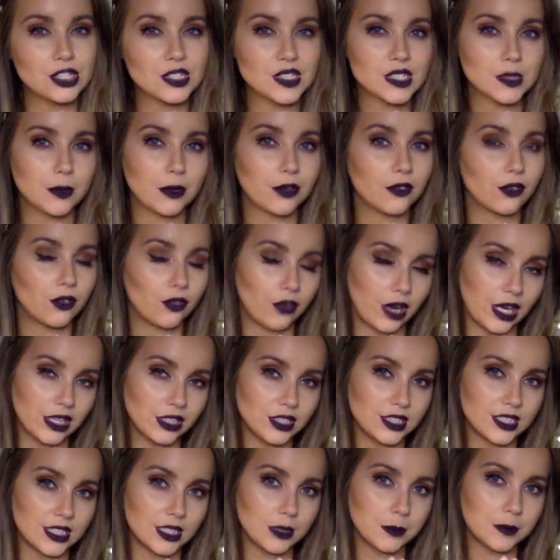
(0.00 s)
It's about
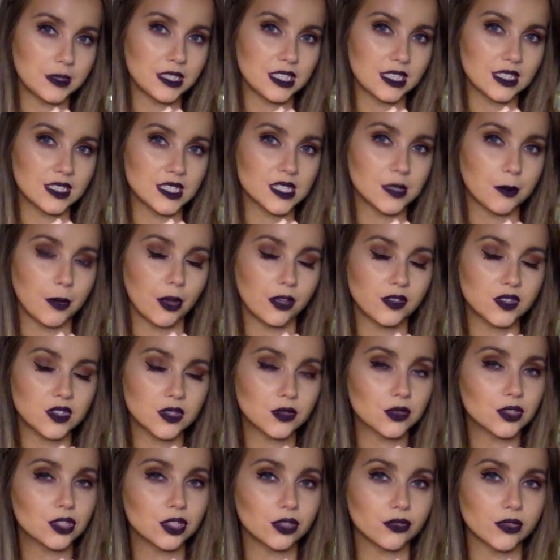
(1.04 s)
friendships. It is about
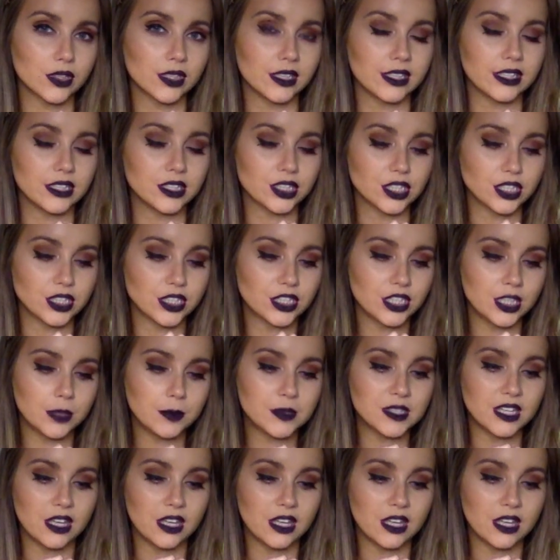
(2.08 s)
social relationships.